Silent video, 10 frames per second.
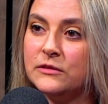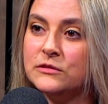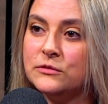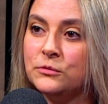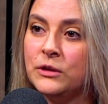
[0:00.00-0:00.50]

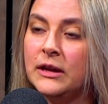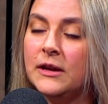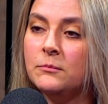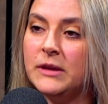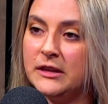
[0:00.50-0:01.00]
So
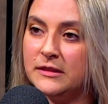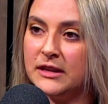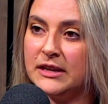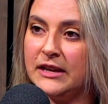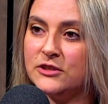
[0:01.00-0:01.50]
making the
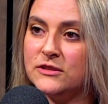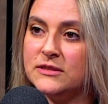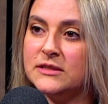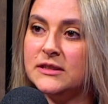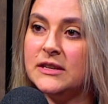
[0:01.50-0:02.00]
connections
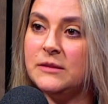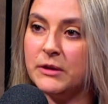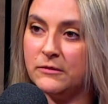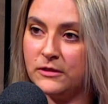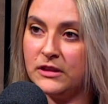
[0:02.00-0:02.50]
to keep
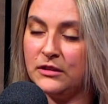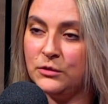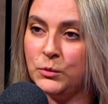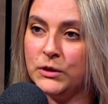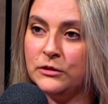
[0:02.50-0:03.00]
everything
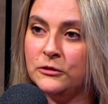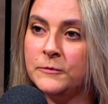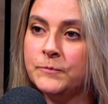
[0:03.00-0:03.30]
local,